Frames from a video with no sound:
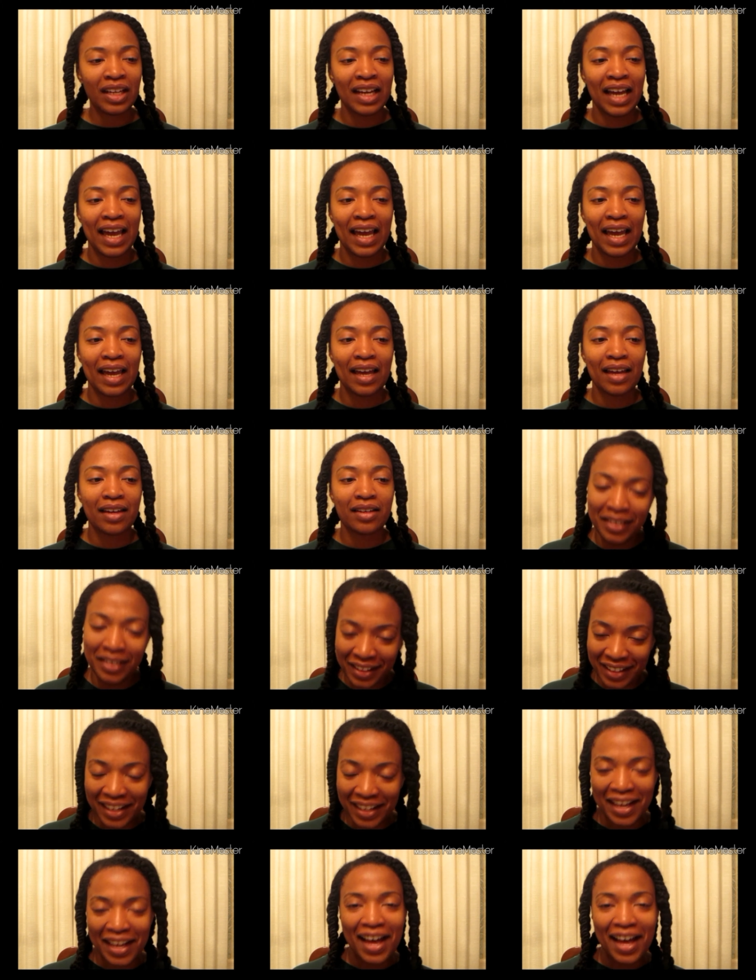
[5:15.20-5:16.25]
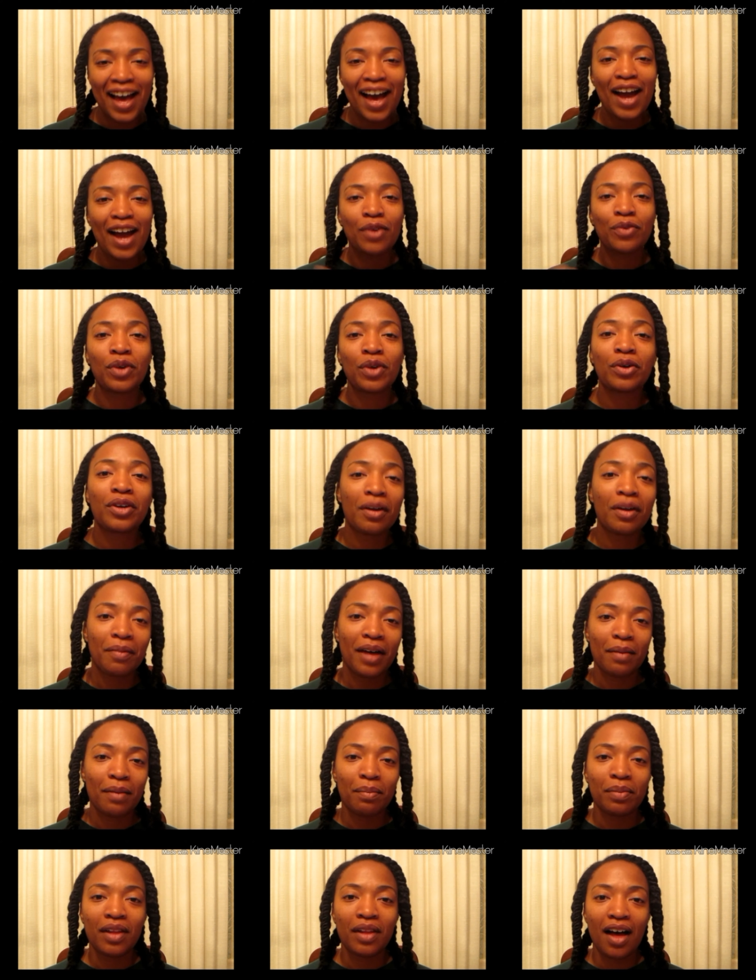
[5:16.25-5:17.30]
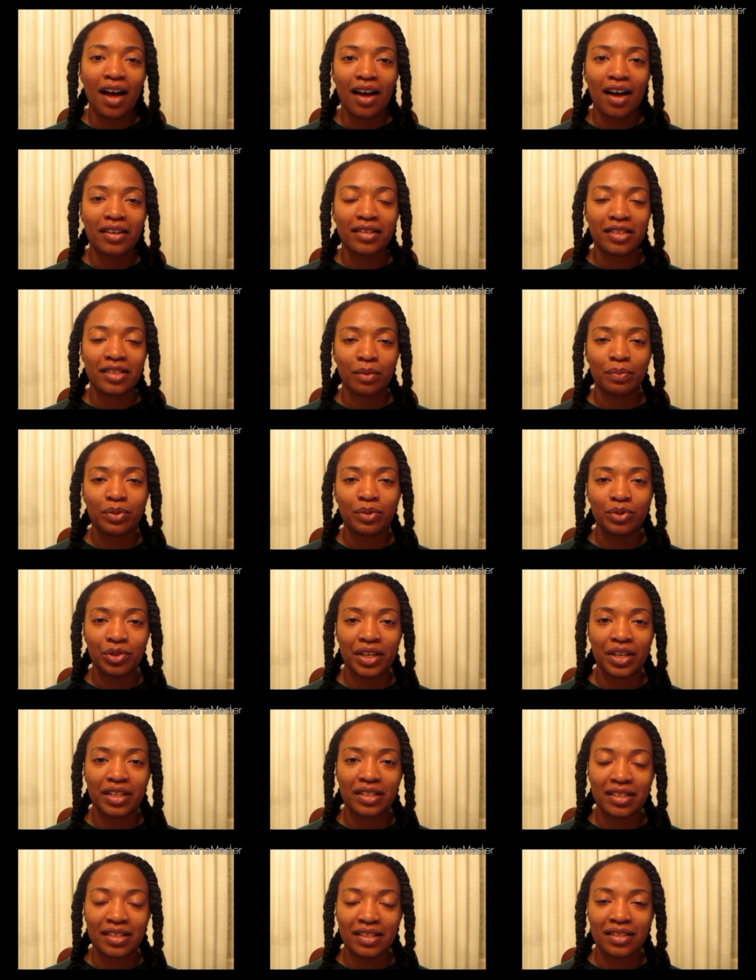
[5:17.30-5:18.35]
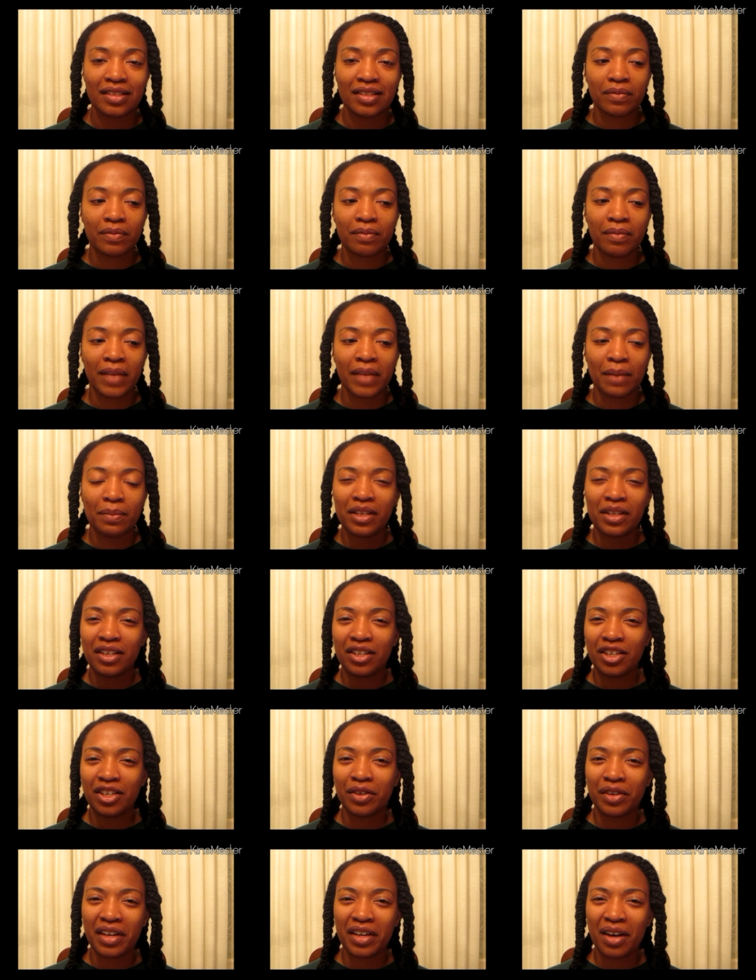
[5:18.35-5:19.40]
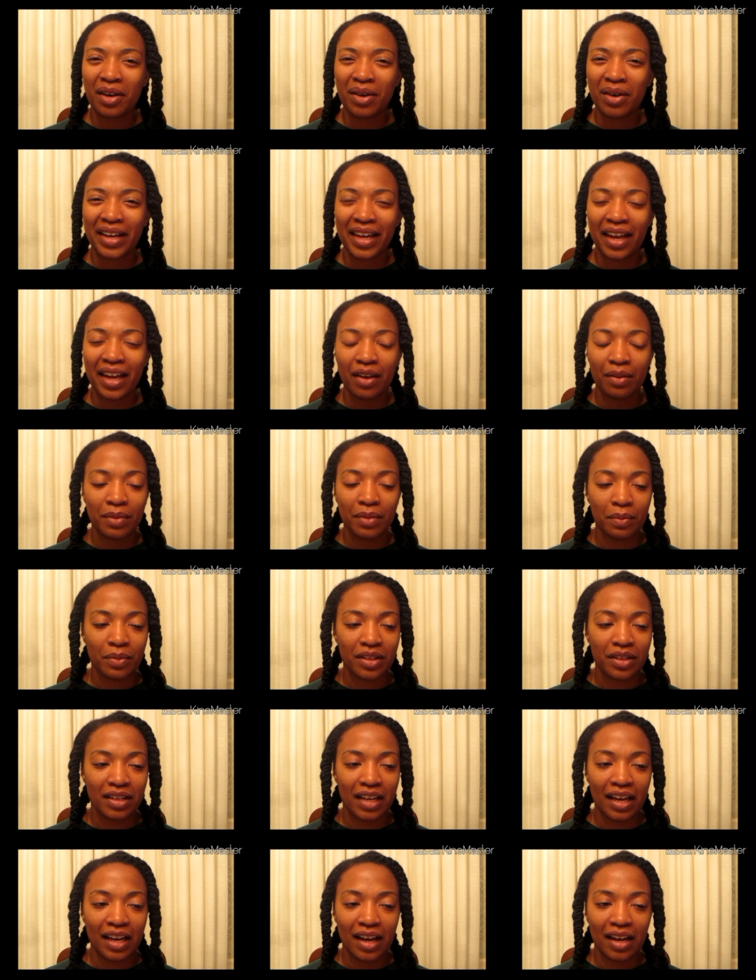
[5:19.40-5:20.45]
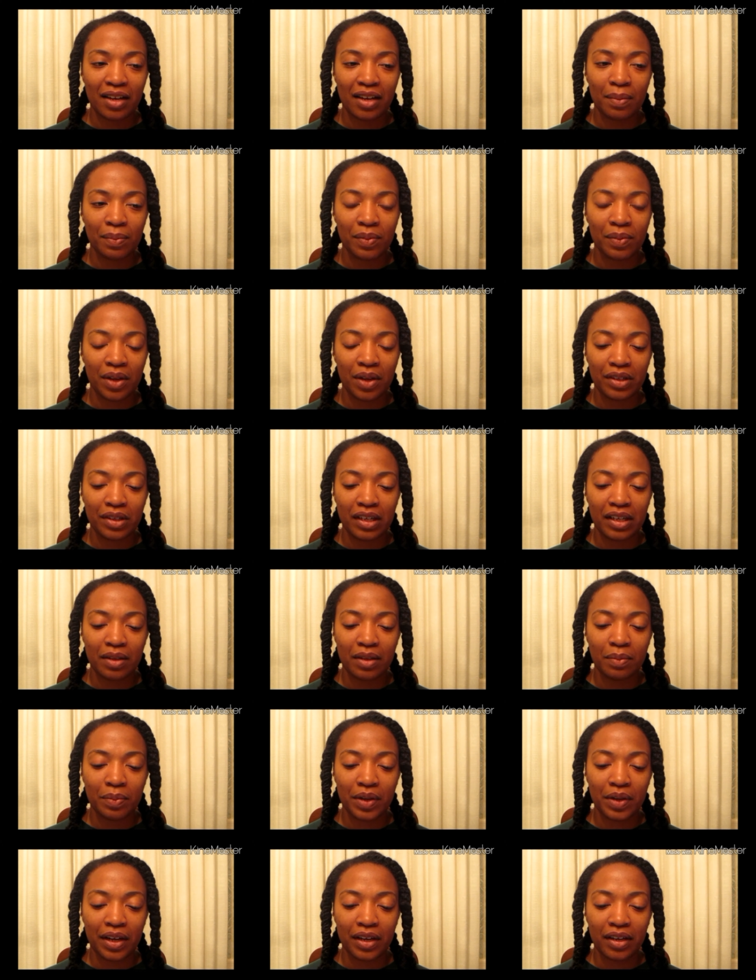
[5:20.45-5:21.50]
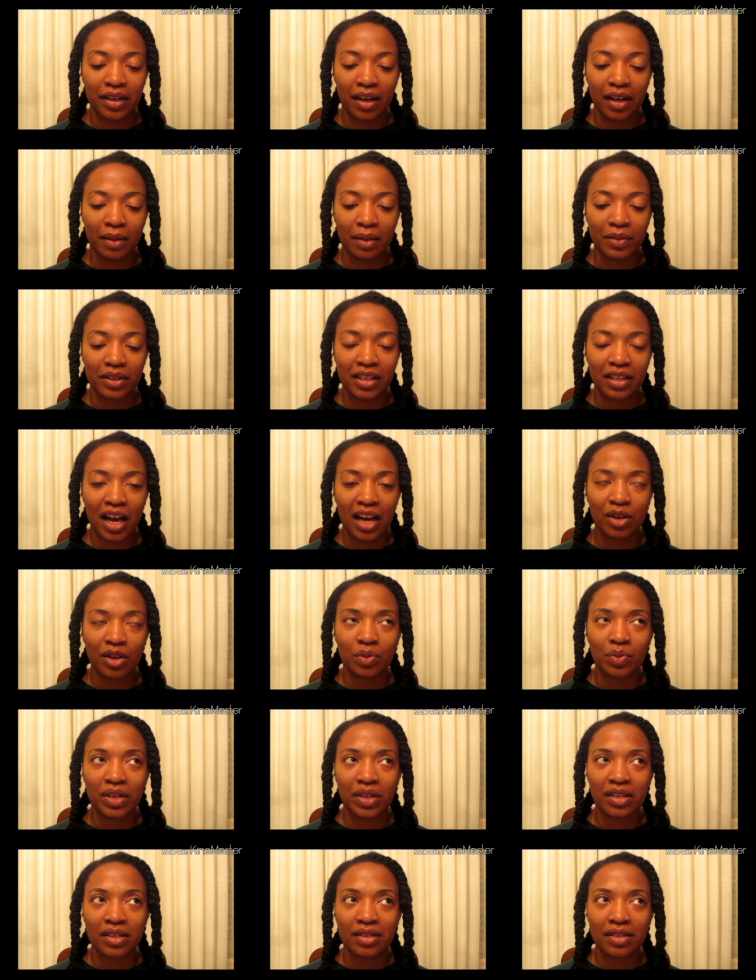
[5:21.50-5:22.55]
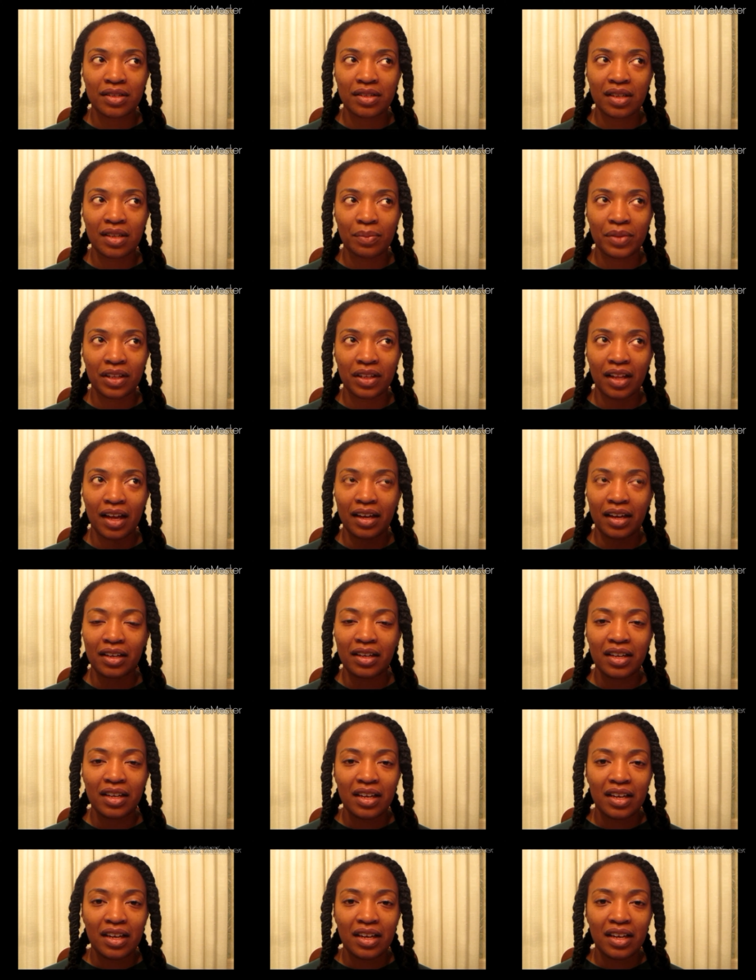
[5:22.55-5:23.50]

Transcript: And I wrote on my blog, Simple Tresses, maybe a year ago. I can't remember the date I uploaded it, but um, the title was something like